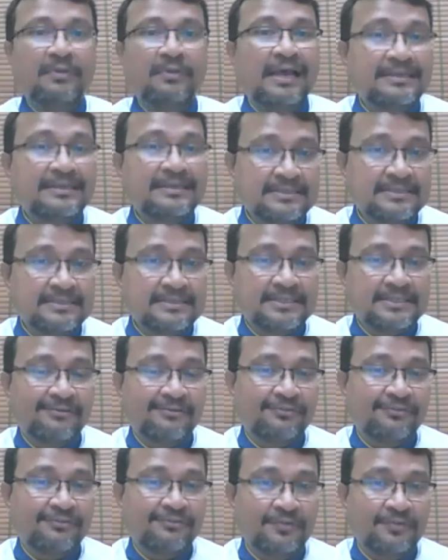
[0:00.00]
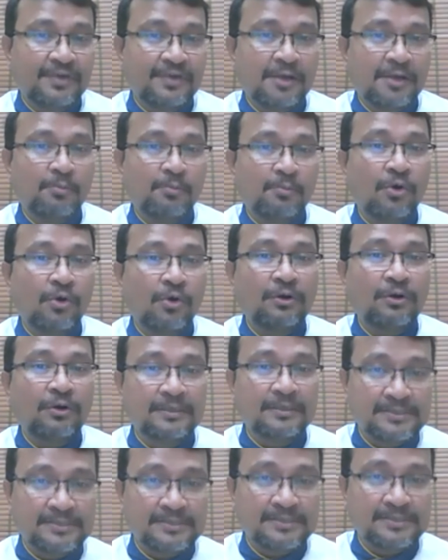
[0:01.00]
As a chef, uh, we are more
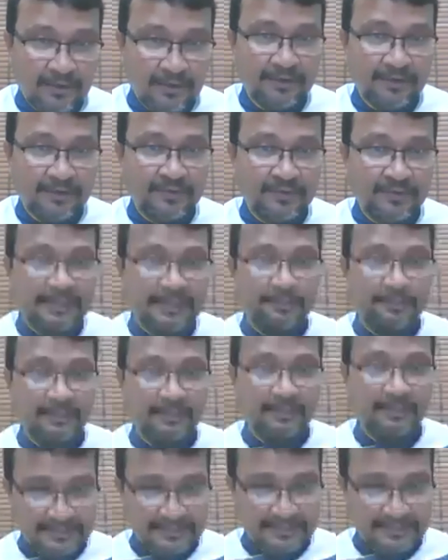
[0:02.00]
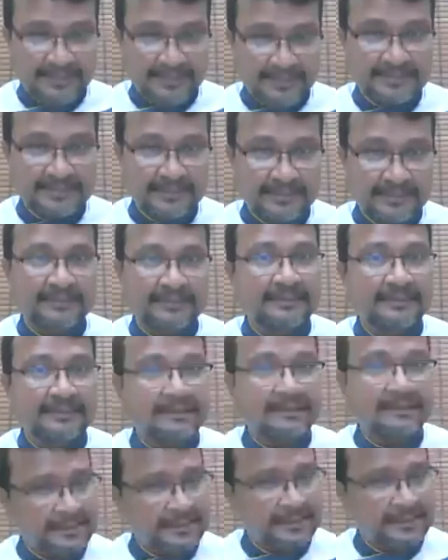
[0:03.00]
concerned with the presentation and the
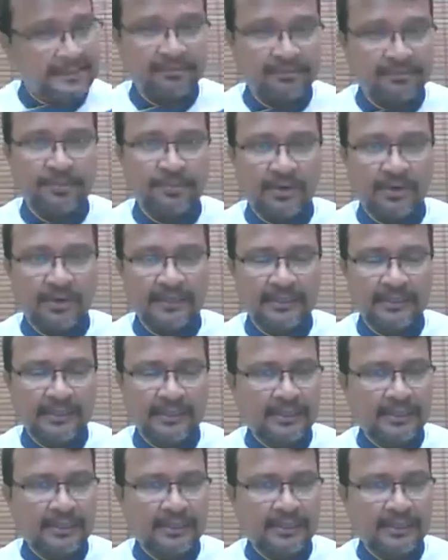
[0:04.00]
taste of the product.